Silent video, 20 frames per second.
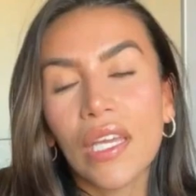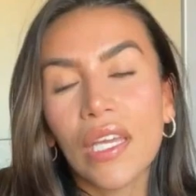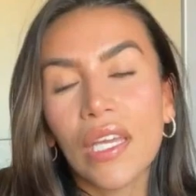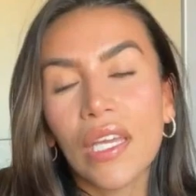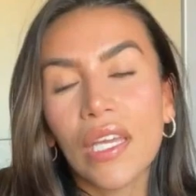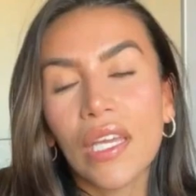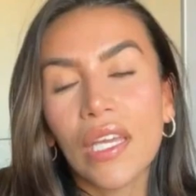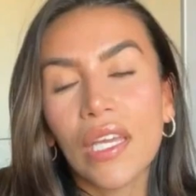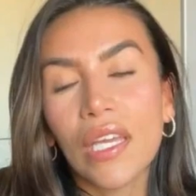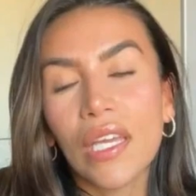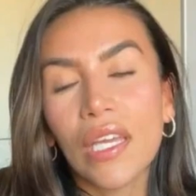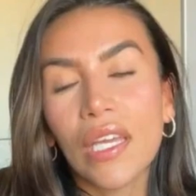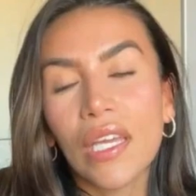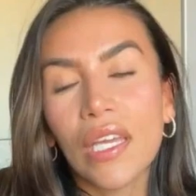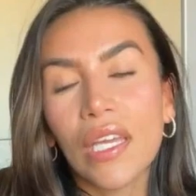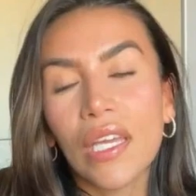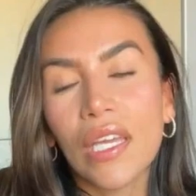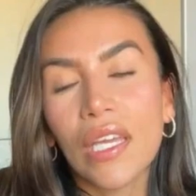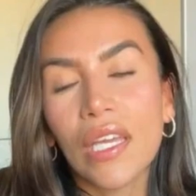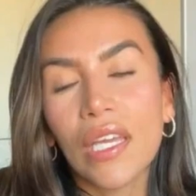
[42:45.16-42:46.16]

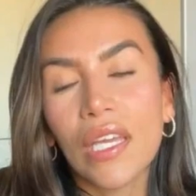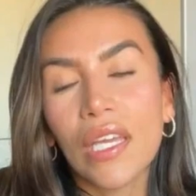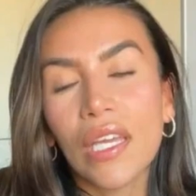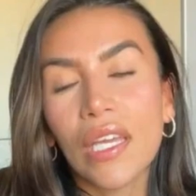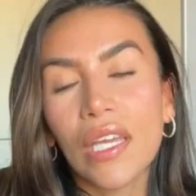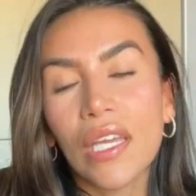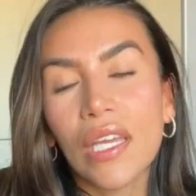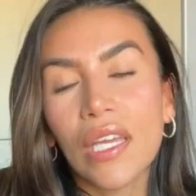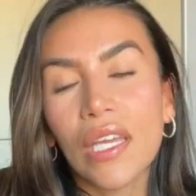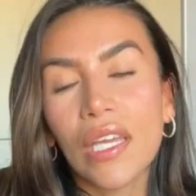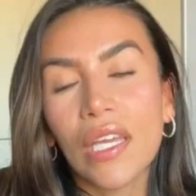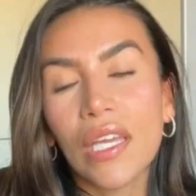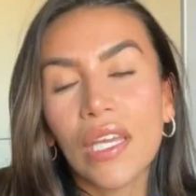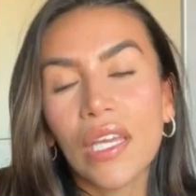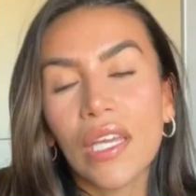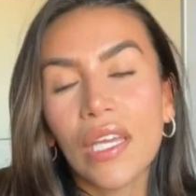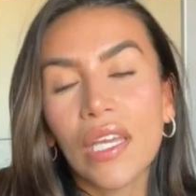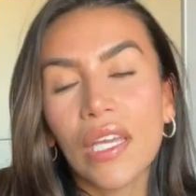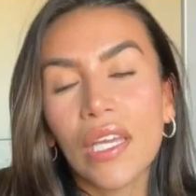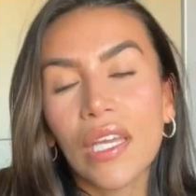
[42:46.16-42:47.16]

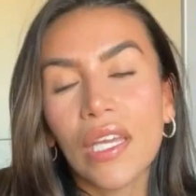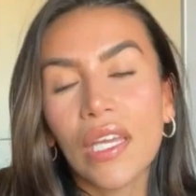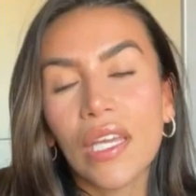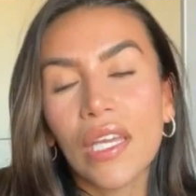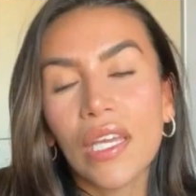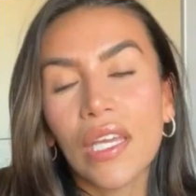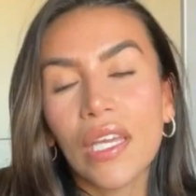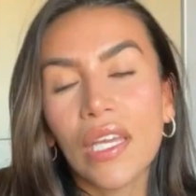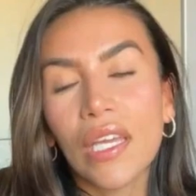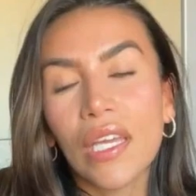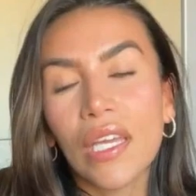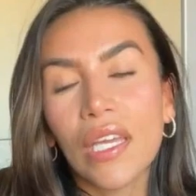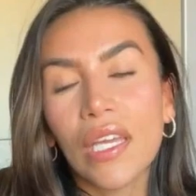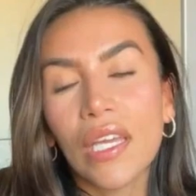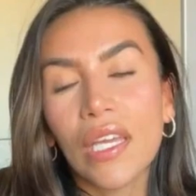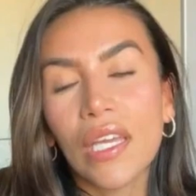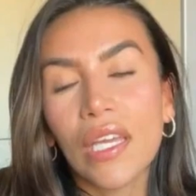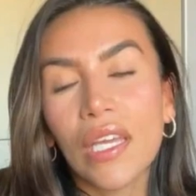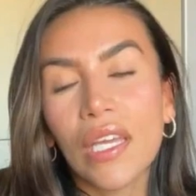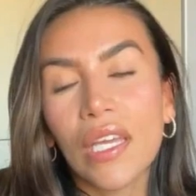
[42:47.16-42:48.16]

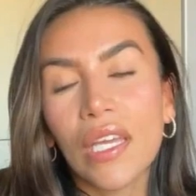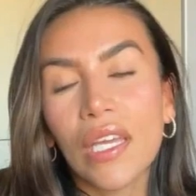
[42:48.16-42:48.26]
(silent)